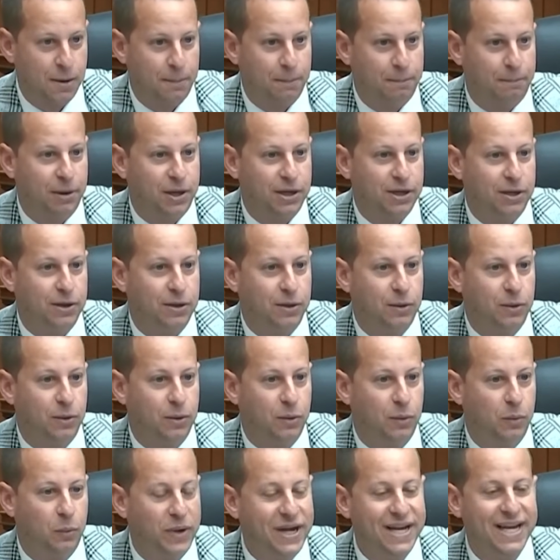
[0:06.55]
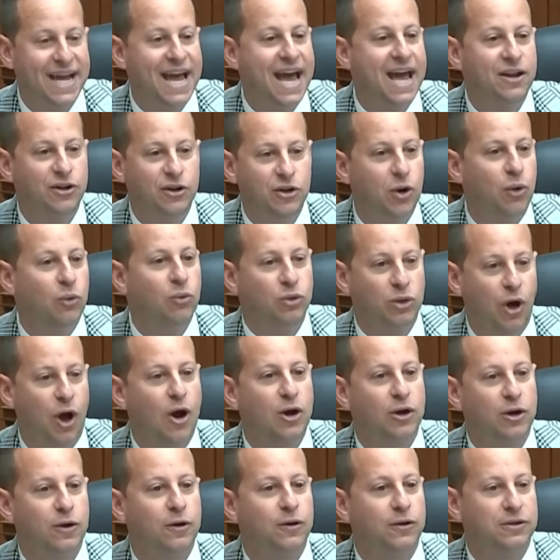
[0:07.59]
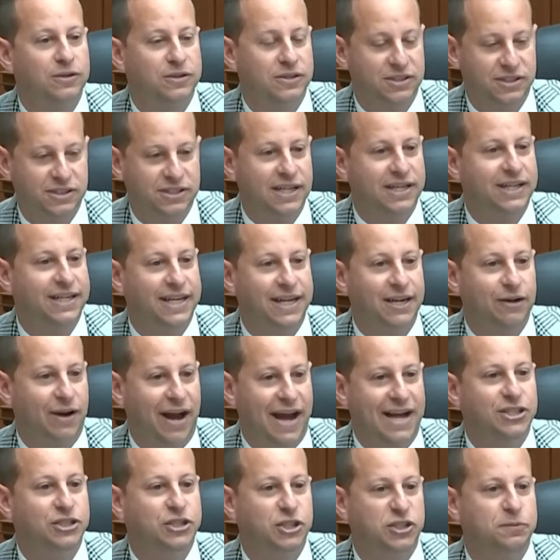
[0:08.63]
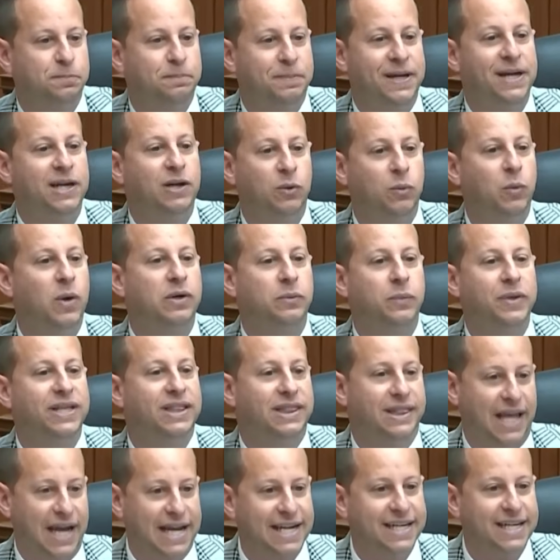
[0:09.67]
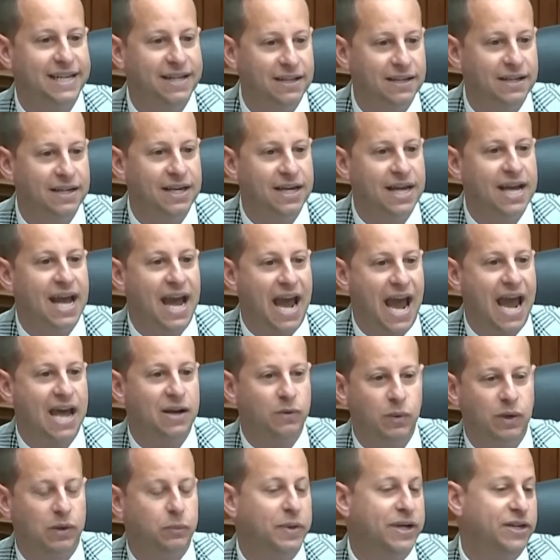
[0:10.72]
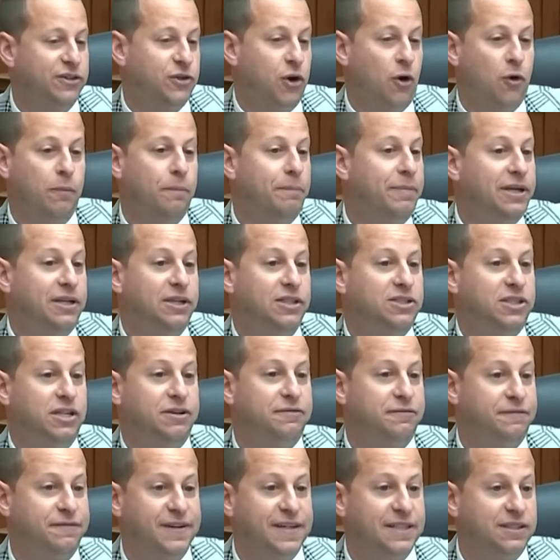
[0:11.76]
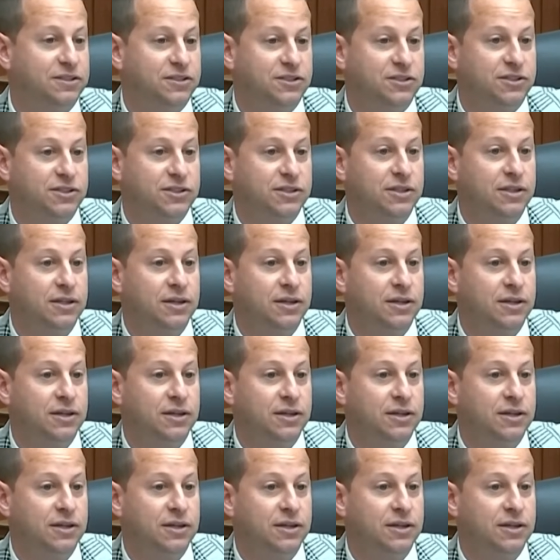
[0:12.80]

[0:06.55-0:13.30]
but we can no longer sit here and just pick when we like it and when we don't because it fits